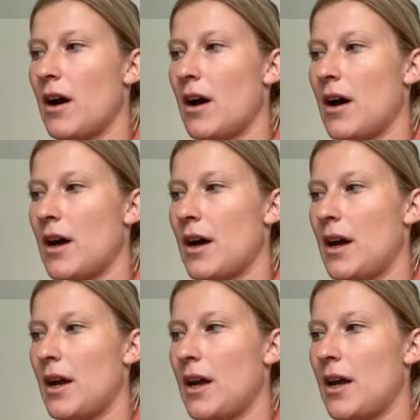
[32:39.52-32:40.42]

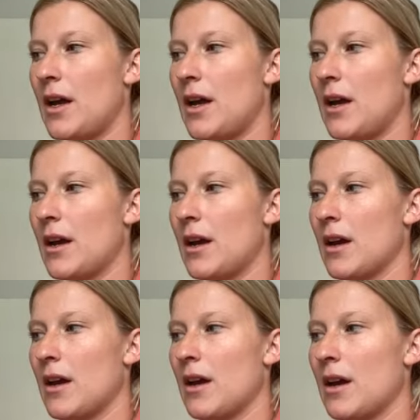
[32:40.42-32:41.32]
I
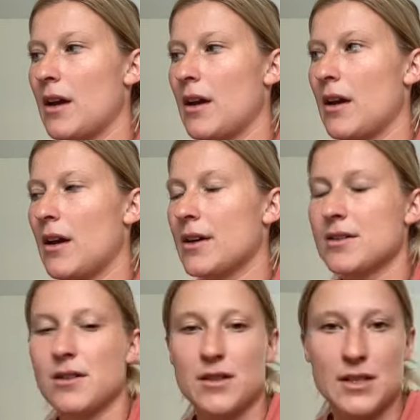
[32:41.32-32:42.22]

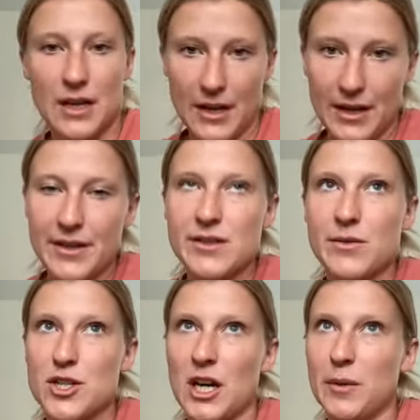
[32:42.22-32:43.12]
exercise,
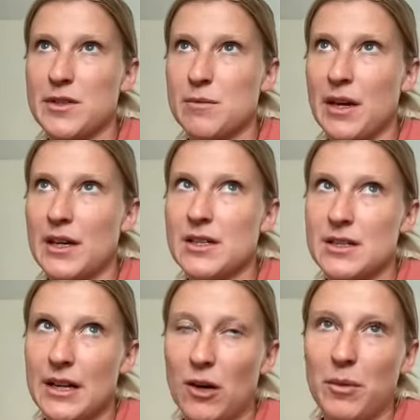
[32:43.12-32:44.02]
which helps me. It
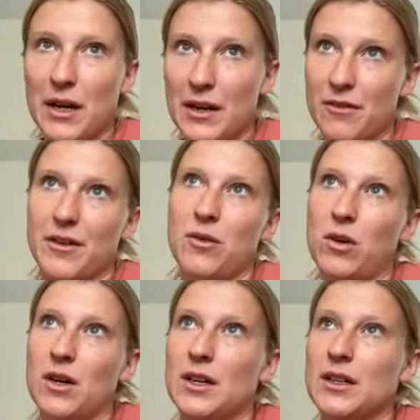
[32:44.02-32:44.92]
doesn't help
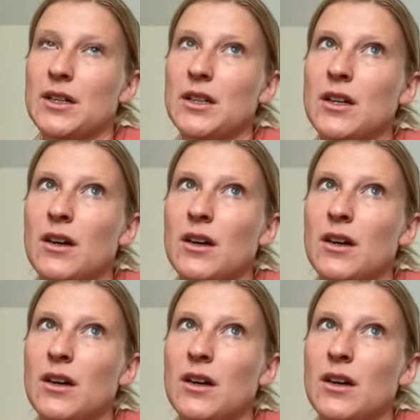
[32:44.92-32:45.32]
everyone.